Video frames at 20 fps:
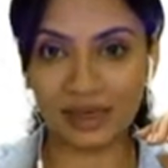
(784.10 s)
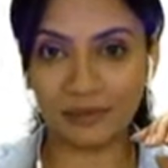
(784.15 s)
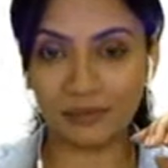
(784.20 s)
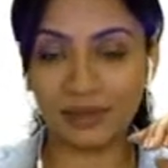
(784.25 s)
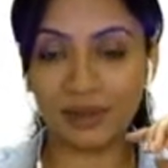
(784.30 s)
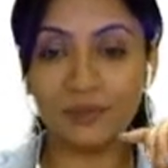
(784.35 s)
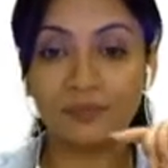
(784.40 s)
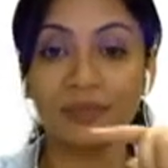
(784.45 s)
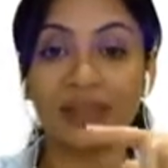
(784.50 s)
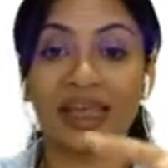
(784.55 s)

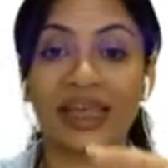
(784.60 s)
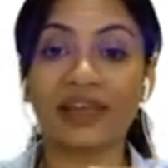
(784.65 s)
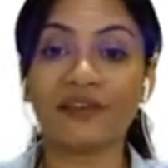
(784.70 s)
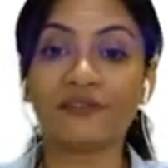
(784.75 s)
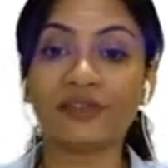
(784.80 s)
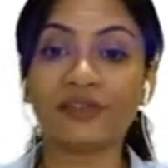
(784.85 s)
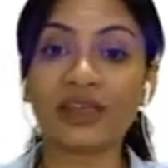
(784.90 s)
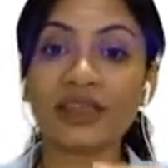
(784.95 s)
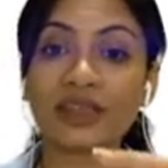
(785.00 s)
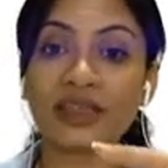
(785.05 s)
me, if
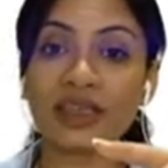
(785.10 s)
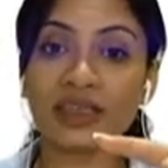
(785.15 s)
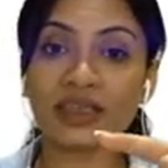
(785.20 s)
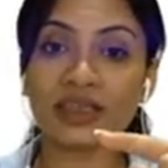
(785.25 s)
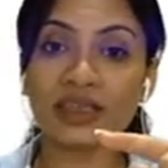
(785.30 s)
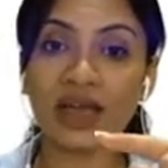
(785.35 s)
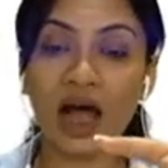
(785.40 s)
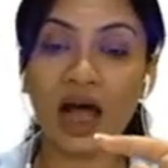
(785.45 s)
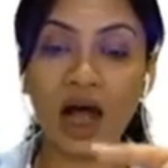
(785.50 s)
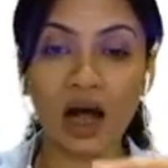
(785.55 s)
this is
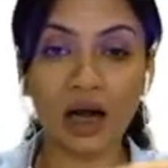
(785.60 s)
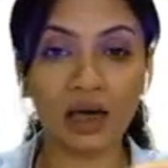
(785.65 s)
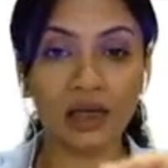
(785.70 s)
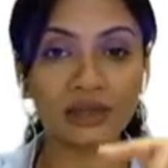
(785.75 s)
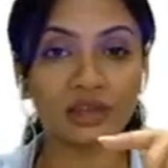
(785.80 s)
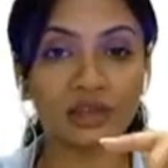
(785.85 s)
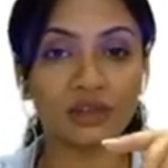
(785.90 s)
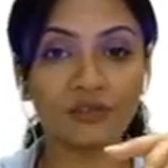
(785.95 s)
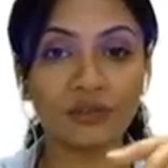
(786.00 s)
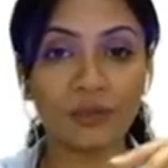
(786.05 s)
the heart
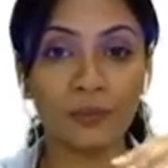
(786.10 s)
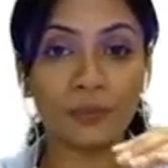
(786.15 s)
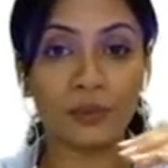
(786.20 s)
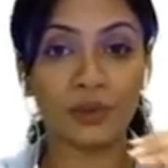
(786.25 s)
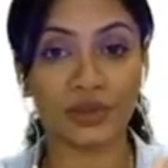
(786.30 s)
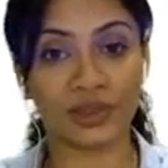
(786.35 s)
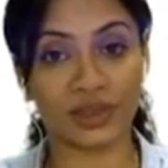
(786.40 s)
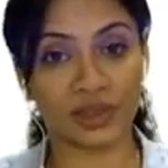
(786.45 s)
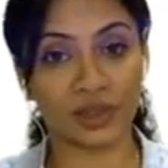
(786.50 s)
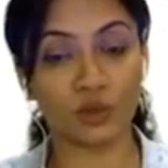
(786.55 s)
of a
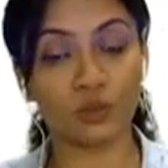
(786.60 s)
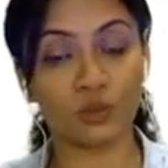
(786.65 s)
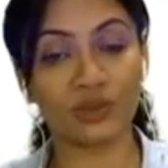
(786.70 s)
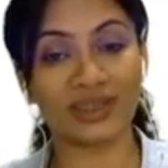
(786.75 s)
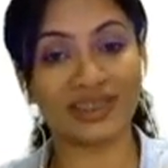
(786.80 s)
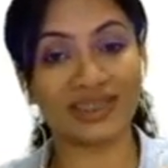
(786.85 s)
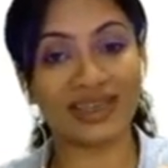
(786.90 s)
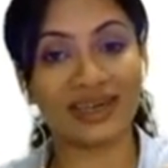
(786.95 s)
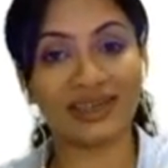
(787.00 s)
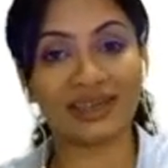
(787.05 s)
person who is
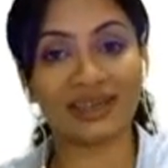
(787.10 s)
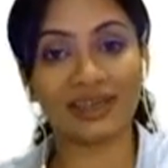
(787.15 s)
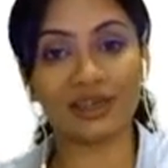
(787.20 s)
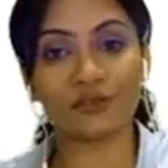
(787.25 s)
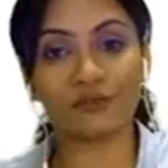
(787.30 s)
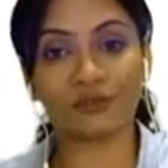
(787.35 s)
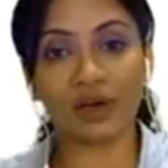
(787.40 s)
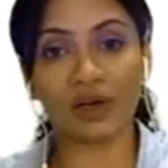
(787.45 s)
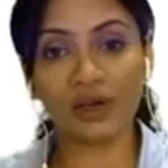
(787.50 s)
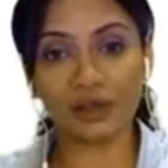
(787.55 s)
standing in
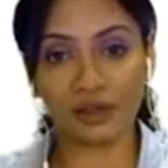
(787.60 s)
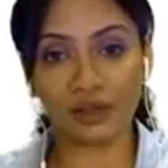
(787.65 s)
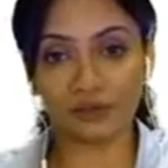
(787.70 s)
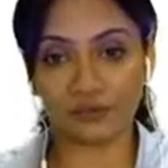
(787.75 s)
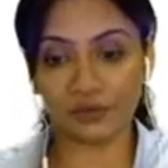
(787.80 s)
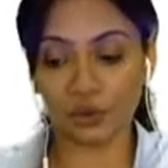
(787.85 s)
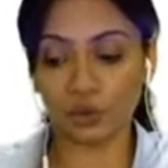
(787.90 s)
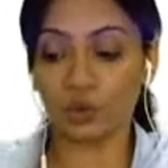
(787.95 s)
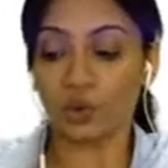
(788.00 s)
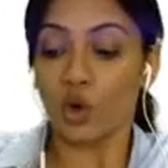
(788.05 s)
front of
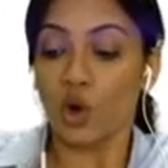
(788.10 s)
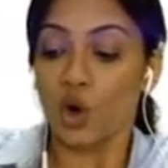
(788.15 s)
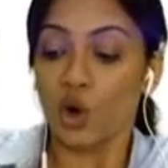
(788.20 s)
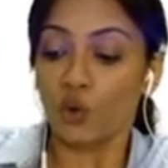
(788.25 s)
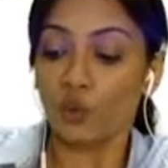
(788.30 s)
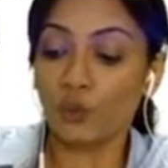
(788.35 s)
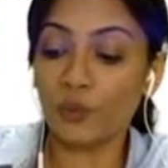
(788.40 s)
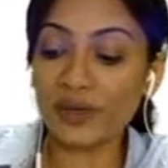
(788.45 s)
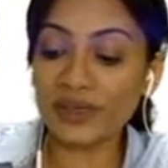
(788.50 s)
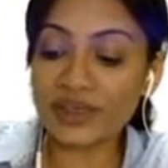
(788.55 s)
you,
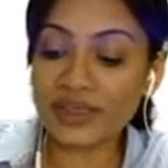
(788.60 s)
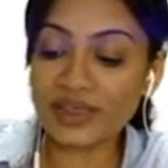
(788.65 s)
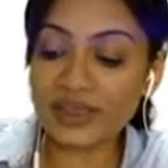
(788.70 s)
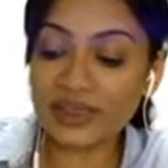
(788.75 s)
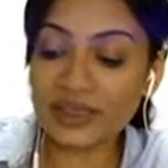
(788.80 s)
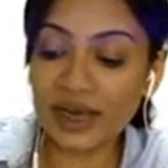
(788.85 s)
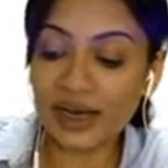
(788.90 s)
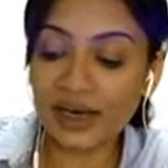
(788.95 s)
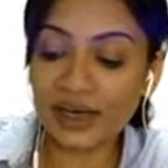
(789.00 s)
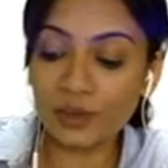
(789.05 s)
which
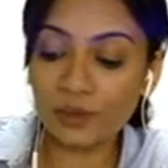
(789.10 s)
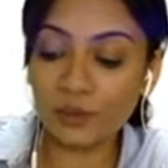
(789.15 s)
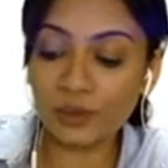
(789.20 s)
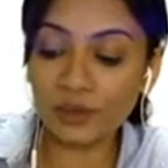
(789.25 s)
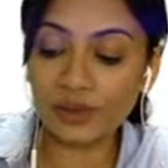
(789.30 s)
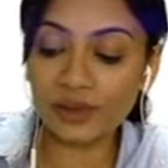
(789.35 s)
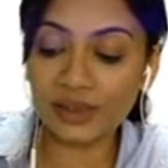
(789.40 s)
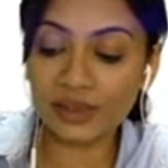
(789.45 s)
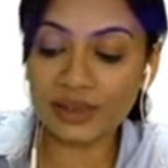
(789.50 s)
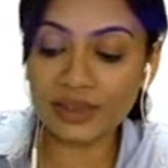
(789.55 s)
side
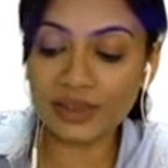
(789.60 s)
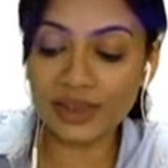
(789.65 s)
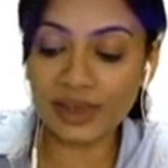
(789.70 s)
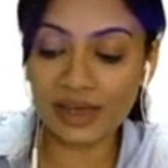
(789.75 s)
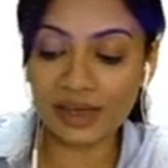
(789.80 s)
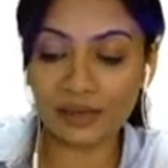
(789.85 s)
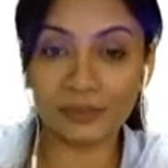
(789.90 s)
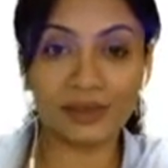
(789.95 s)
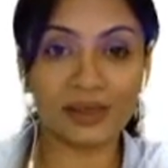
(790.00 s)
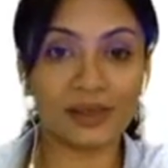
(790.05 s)
would this
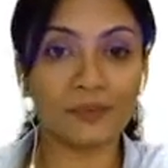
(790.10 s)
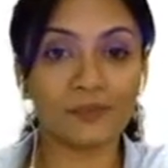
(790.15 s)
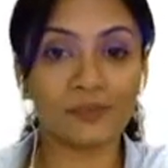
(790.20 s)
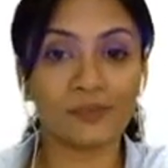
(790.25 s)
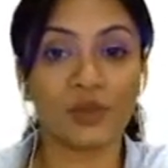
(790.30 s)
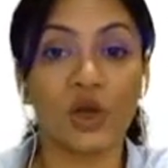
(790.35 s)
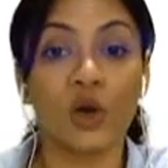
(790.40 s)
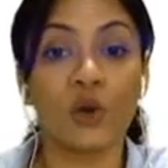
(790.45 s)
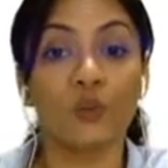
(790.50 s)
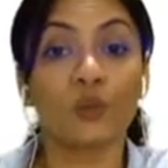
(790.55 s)
side be?
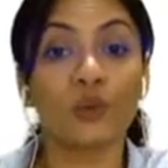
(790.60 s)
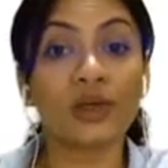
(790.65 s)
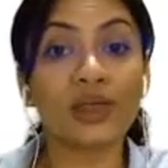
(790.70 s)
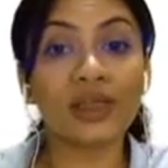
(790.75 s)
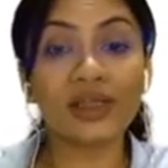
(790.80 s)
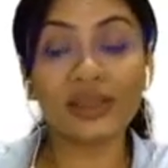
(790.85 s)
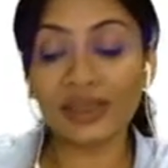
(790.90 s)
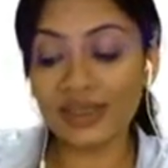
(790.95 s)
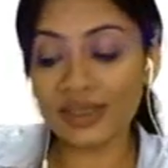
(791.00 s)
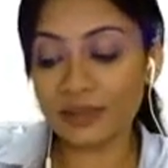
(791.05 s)

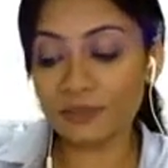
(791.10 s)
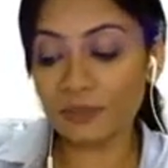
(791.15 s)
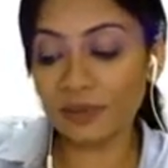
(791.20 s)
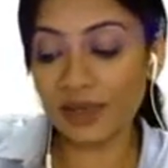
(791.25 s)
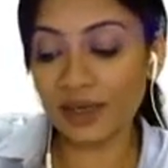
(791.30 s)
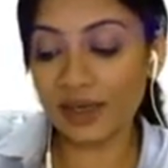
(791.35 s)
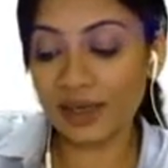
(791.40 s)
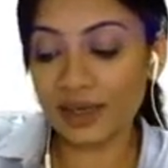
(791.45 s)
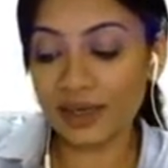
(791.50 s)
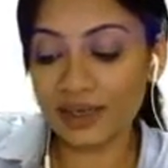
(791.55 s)
Wouldn't this be
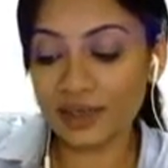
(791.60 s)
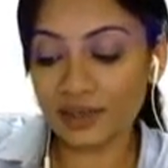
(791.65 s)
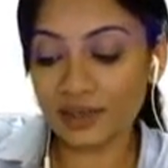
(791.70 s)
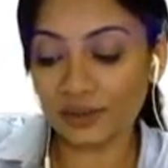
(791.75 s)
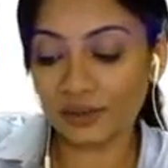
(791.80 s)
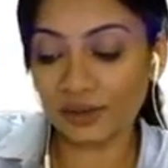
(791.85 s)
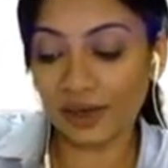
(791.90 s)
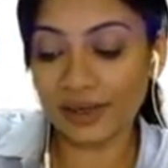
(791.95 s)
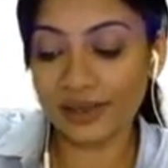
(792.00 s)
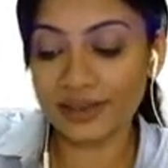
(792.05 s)
his
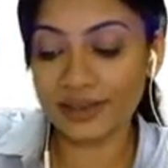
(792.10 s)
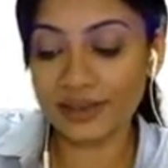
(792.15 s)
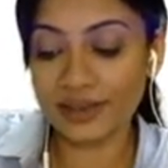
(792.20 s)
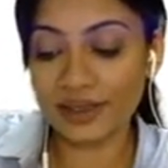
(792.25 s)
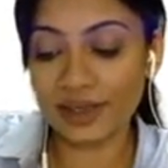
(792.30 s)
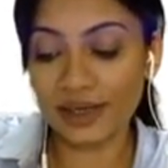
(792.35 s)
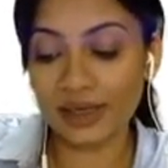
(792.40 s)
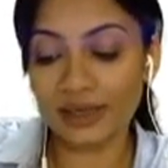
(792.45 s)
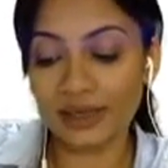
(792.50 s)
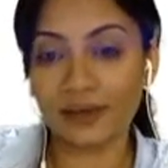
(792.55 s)
right
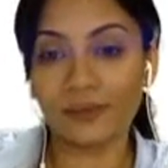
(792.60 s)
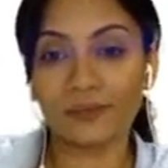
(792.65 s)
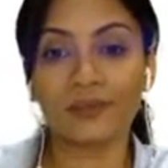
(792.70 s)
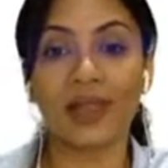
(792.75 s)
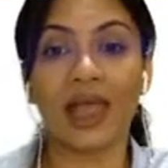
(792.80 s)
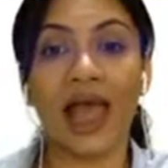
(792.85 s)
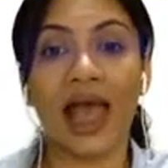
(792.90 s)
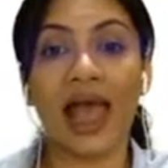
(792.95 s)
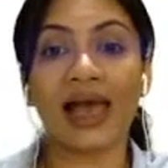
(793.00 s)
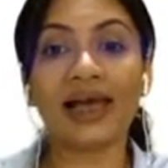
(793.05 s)
side?
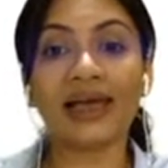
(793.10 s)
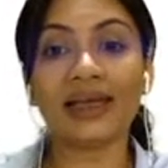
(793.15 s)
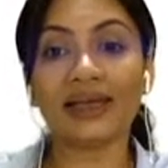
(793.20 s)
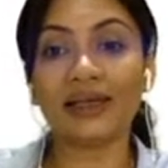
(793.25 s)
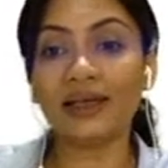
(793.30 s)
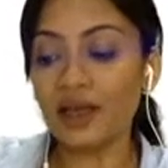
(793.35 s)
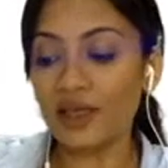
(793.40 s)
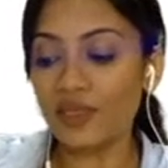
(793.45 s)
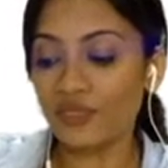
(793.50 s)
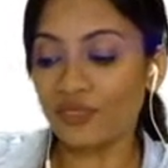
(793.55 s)

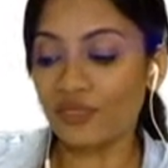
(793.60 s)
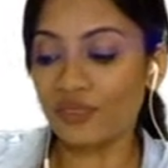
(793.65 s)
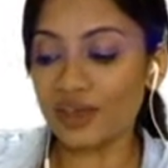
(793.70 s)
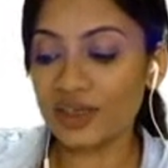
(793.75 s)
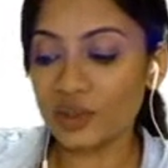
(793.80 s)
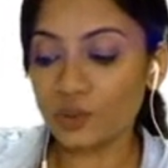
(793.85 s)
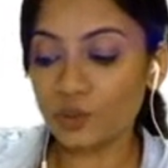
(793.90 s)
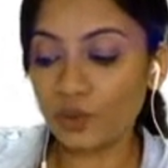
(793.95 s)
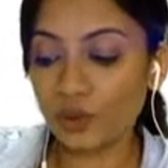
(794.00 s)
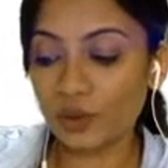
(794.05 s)
And
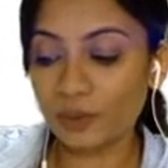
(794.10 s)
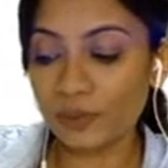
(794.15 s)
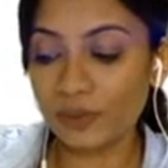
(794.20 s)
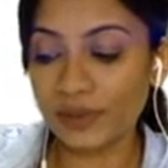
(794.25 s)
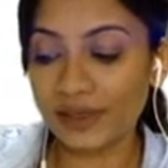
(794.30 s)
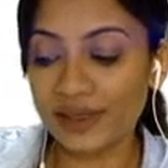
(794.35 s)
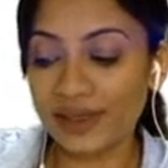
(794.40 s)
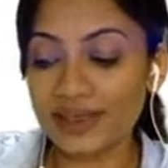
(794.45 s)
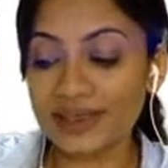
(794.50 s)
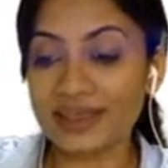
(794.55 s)
this would be
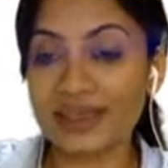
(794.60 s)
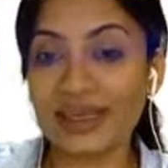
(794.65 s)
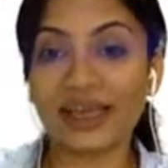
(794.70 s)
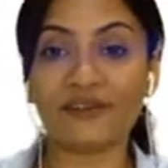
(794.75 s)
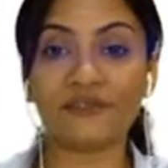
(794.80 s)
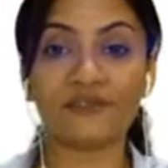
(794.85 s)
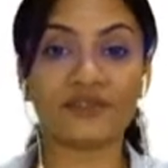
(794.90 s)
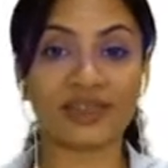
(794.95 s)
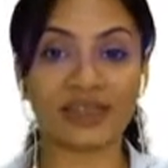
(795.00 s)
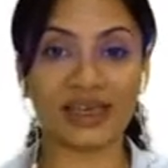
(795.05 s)
his
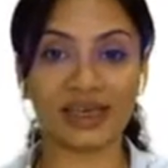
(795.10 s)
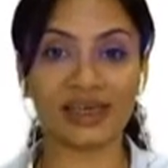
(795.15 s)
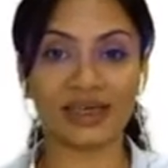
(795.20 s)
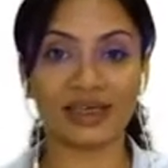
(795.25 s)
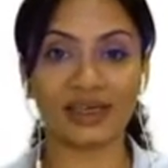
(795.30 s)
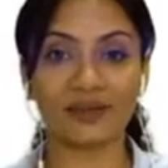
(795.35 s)
left side.